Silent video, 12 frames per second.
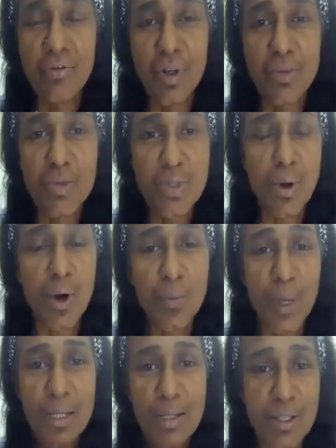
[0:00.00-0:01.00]
from all
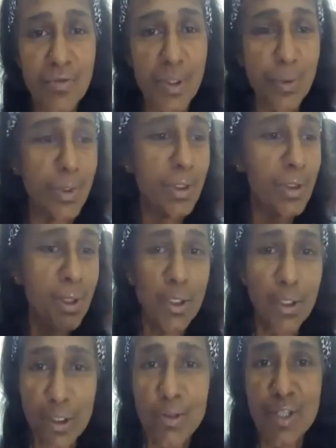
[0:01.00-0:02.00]
parts of the world
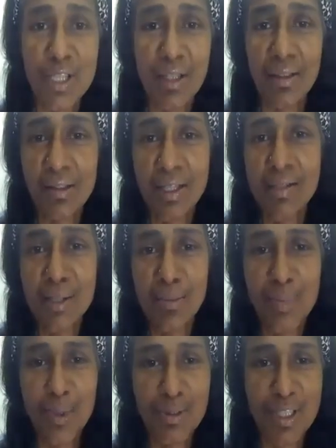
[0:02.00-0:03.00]
using this
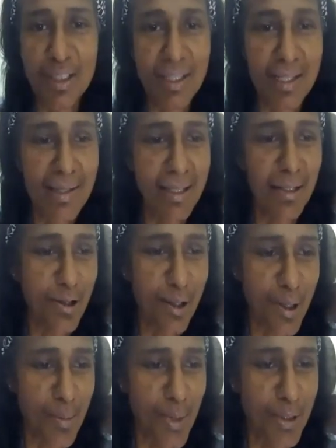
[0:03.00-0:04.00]
computer, this thing
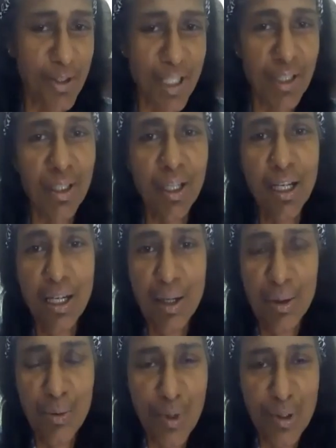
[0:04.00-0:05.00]
called computer,
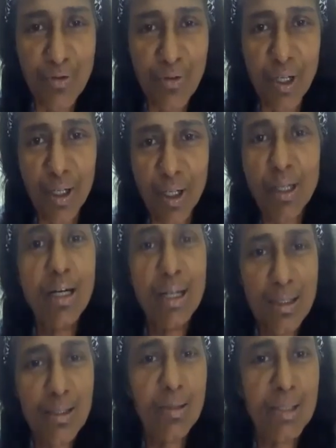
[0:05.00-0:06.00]
with
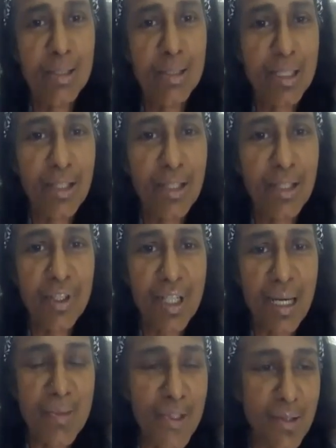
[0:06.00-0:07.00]

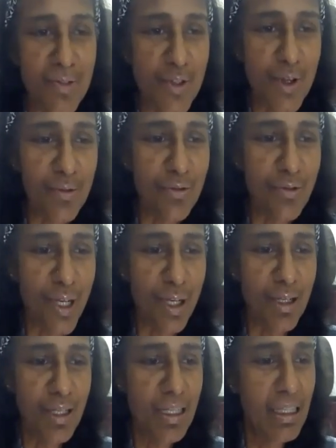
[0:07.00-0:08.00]
different types of
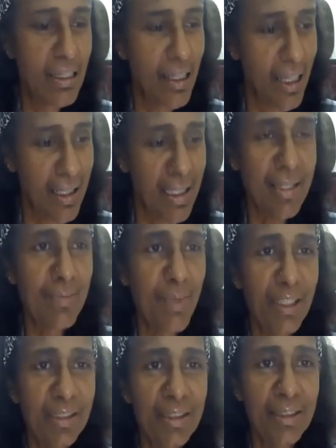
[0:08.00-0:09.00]
software. Next,
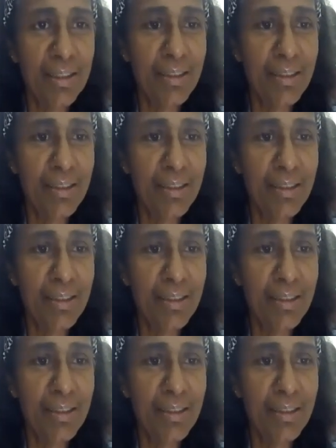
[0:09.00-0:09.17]
please.